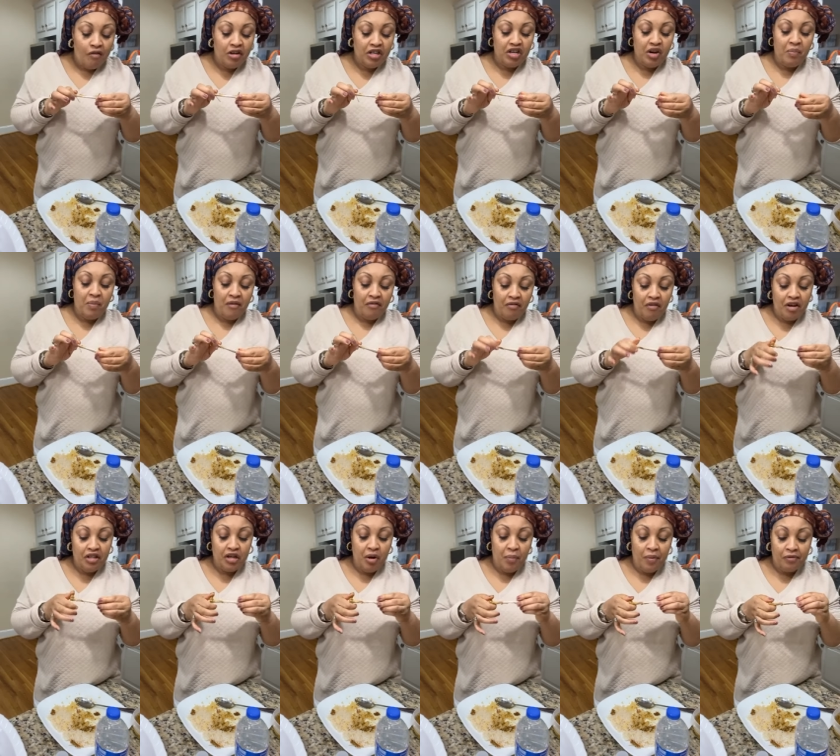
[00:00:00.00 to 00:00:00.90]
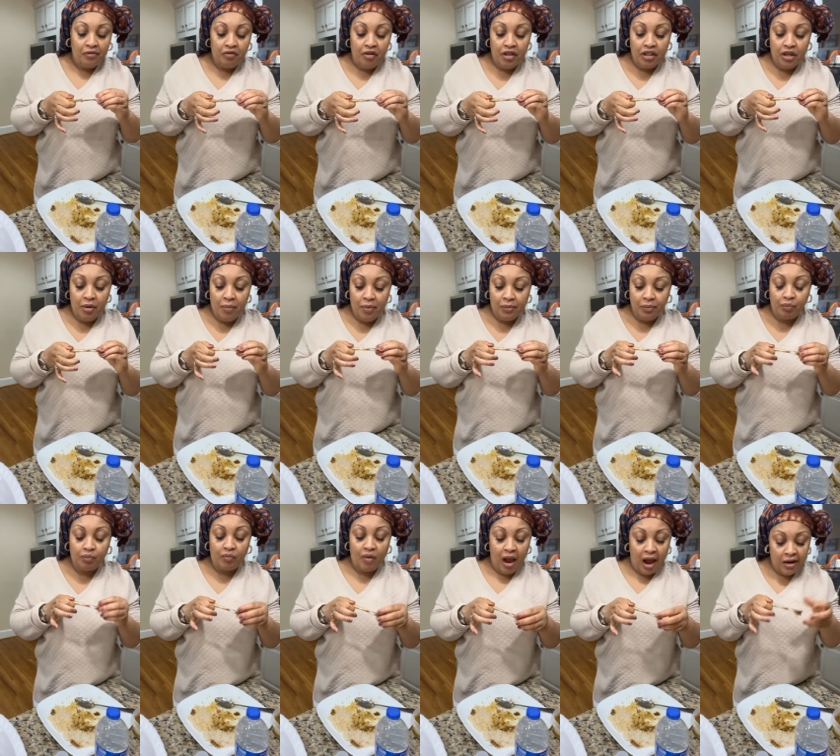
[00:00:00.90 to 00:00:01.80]
Free shipping, free shipping, free
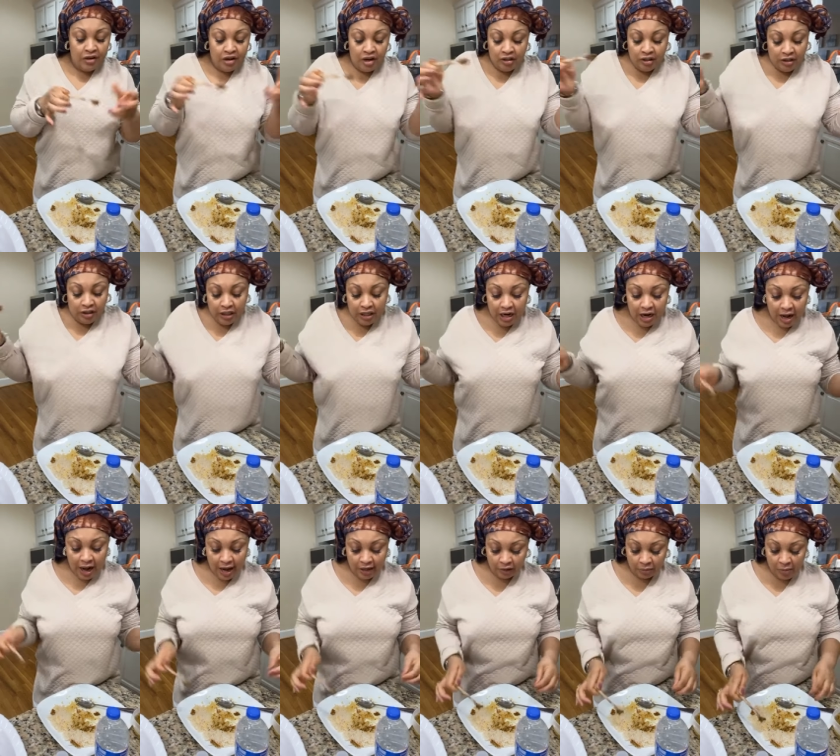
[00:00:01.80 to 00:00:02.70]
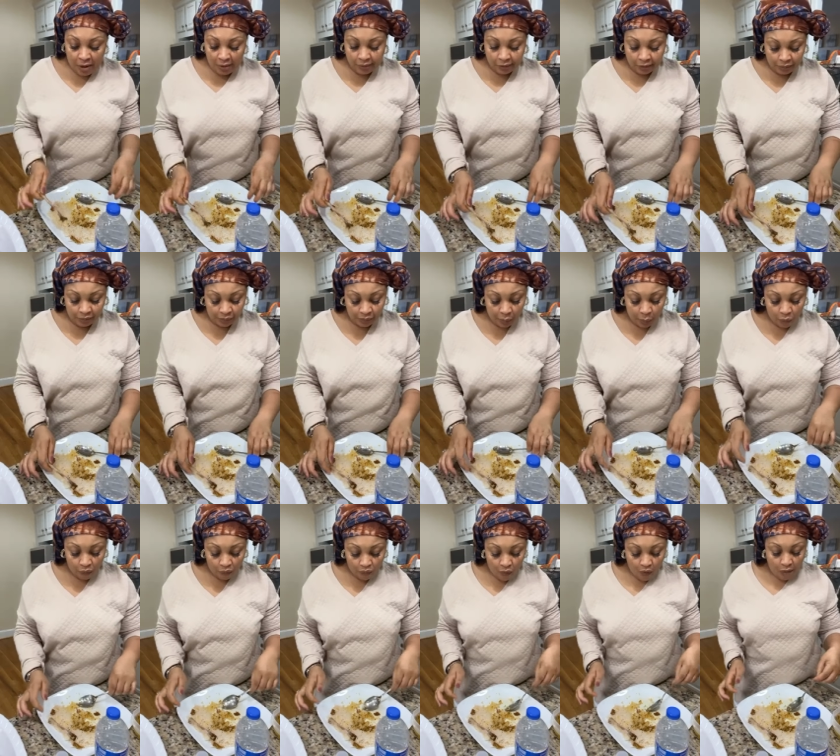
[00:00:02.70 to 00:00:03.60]
shipping. I just did it last month.
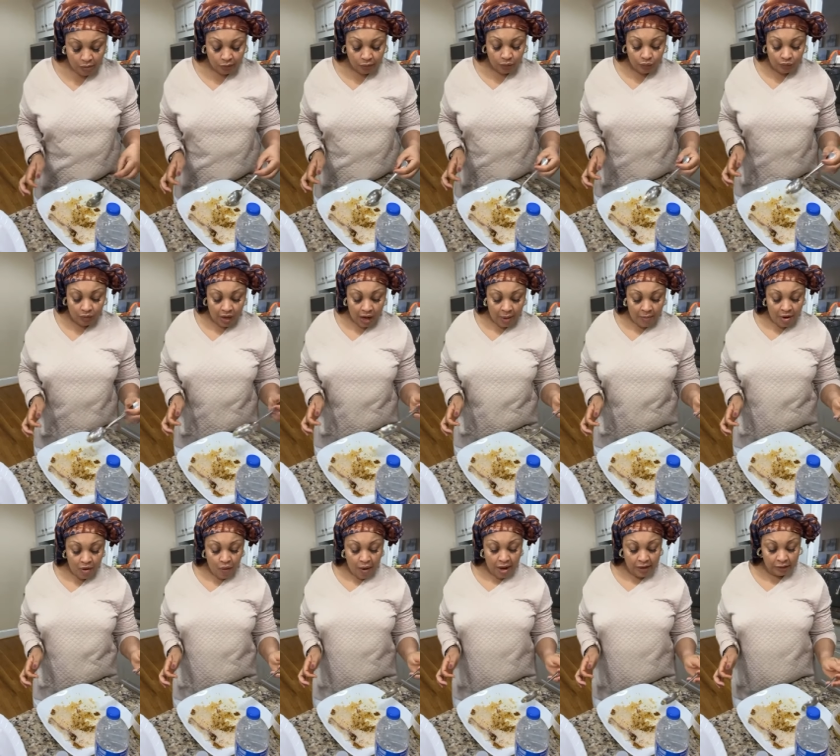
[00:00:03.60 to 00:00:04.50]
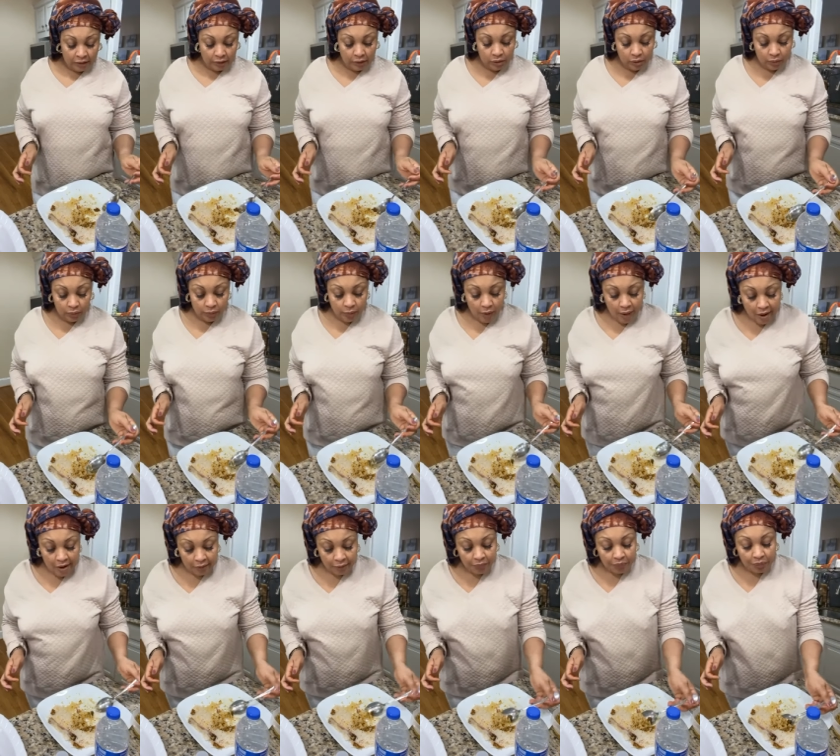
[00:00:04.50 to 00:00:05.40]
Let me rest.
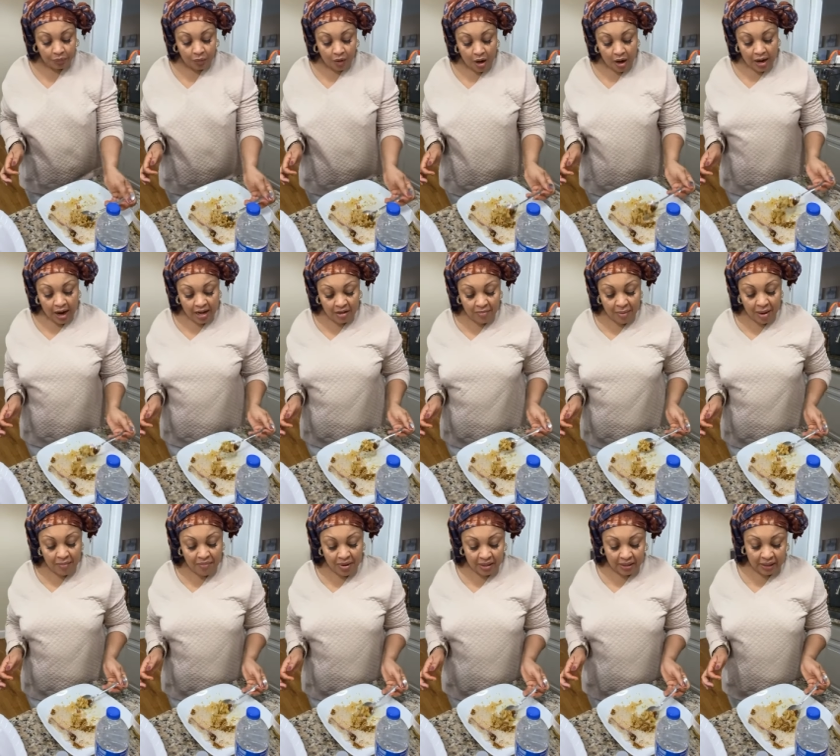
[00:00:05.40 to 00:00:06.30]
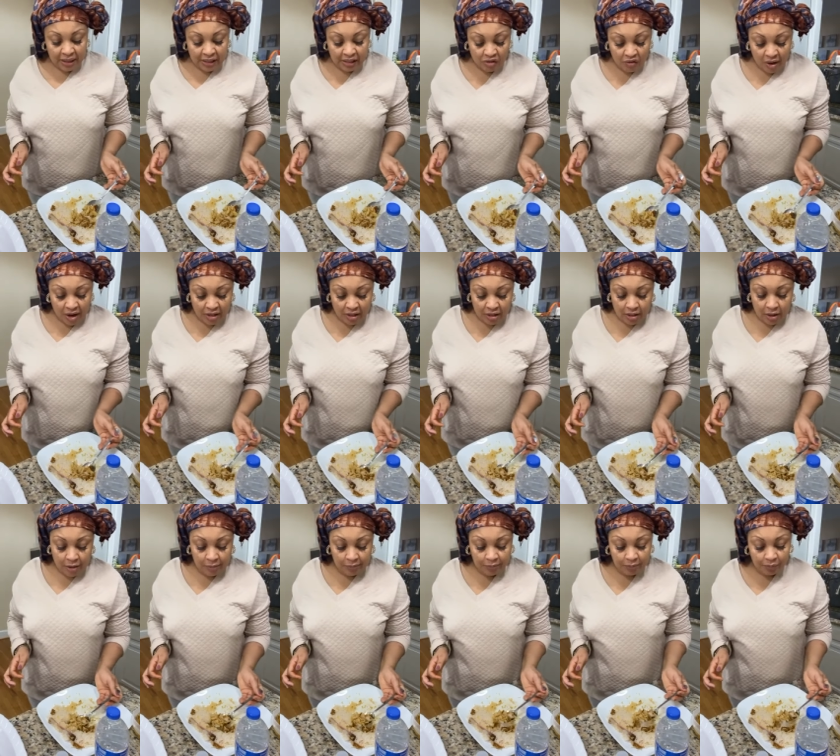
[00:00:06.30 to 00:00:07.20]
Let my business
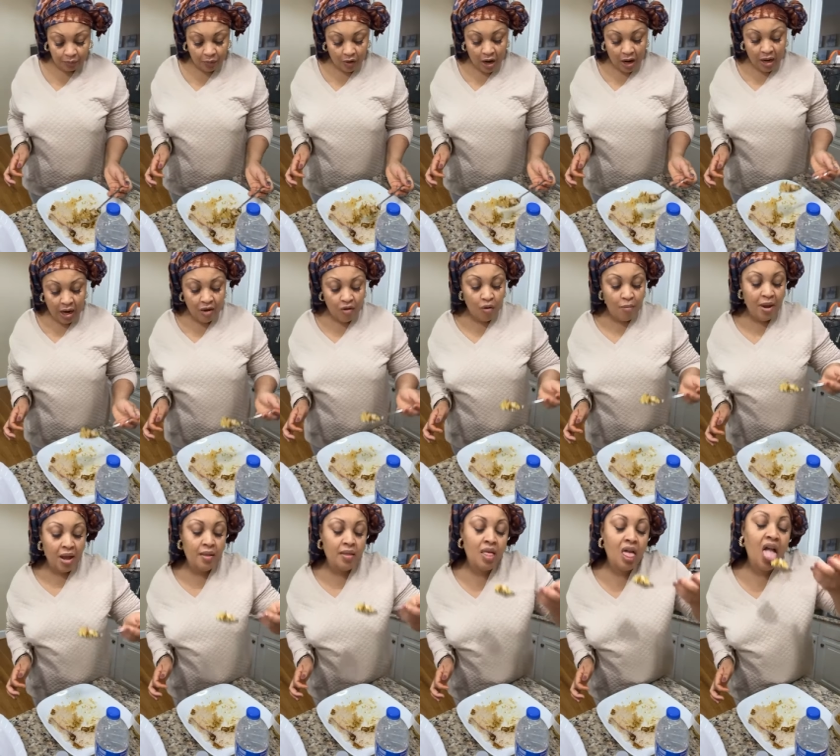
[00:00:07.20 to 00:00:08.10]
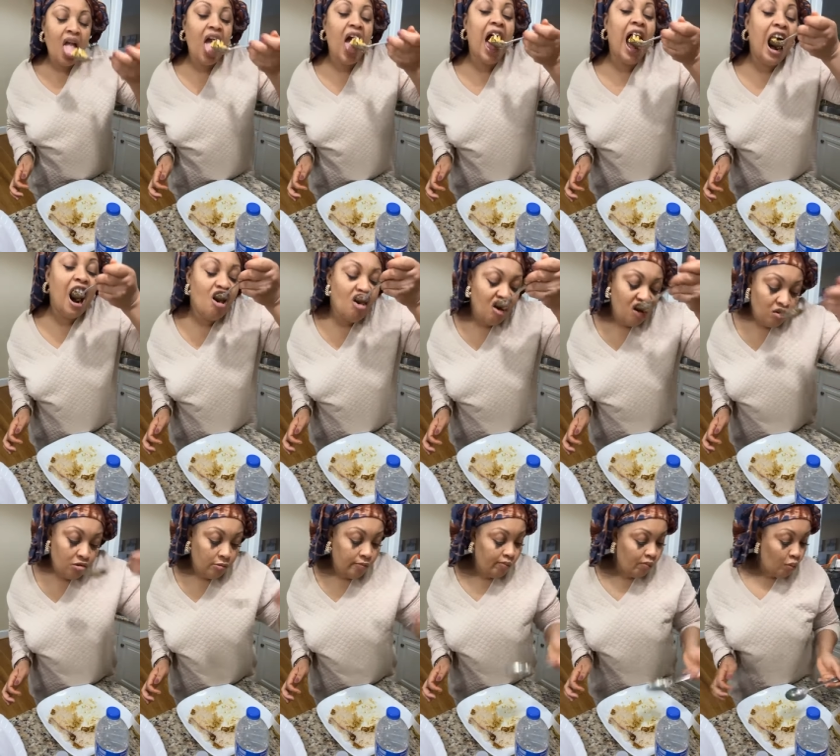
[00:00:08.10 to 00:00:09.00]
rest a little bit.
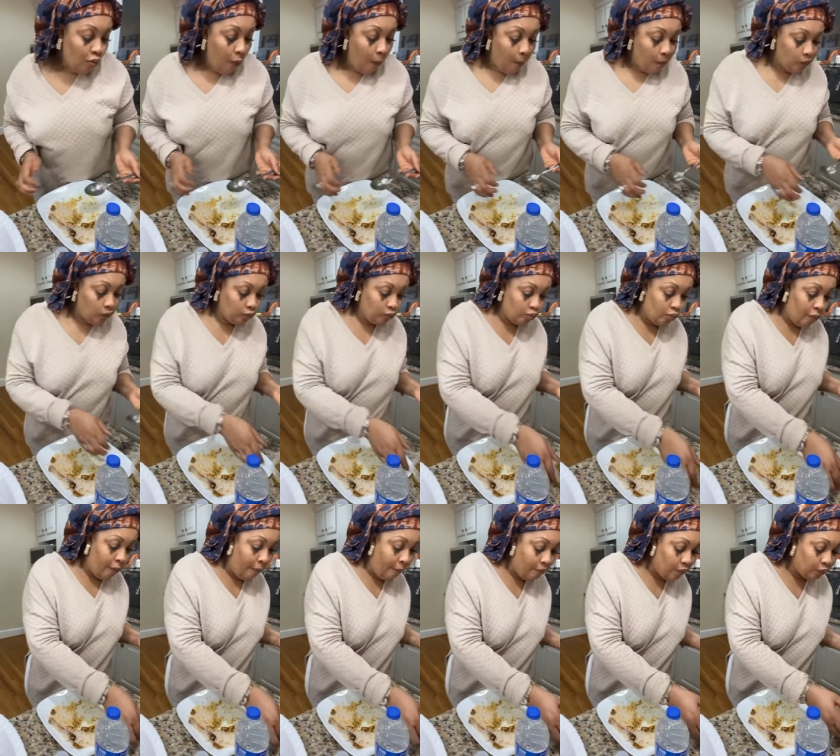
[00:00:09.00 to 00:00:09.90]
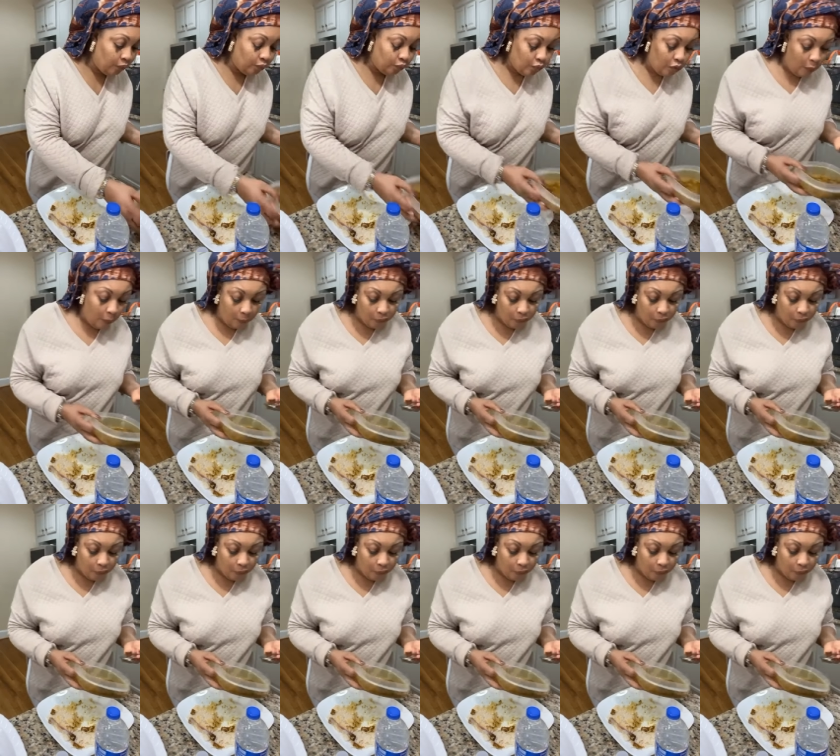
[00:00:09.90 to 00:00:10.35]
Mmm.